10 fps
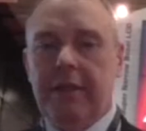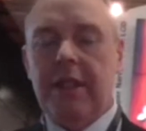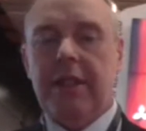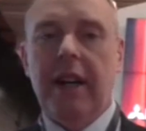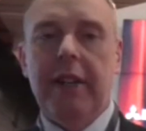
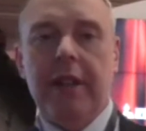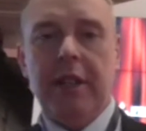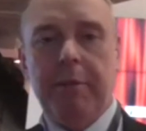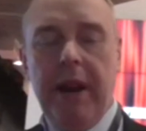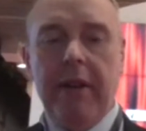This kind of
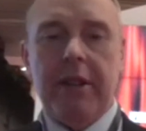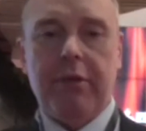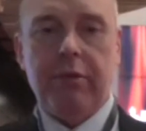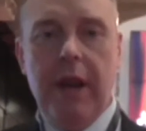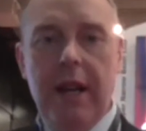
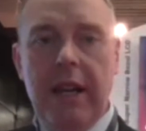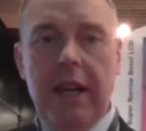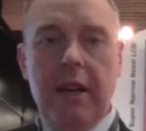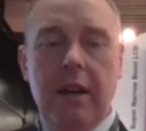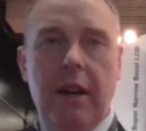experience
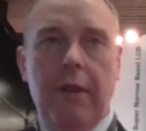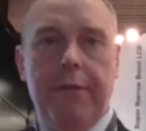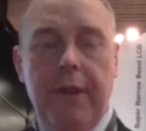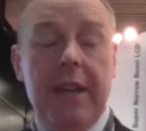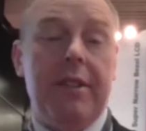really
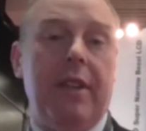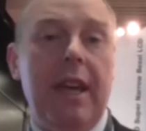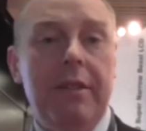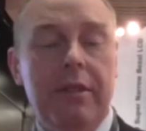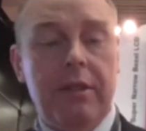feeds
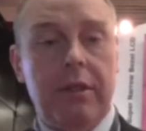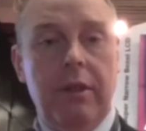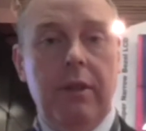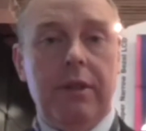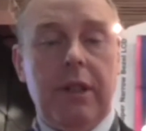
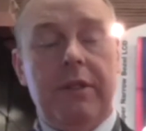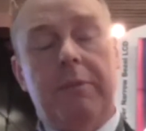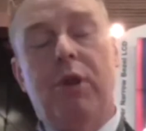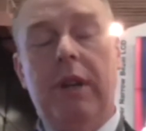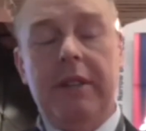into the
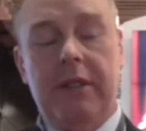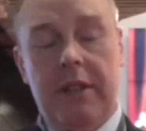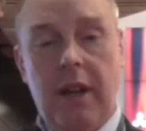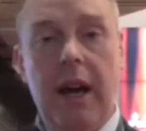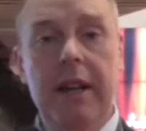product
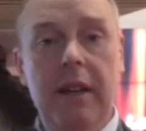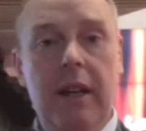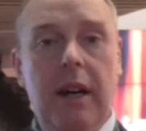design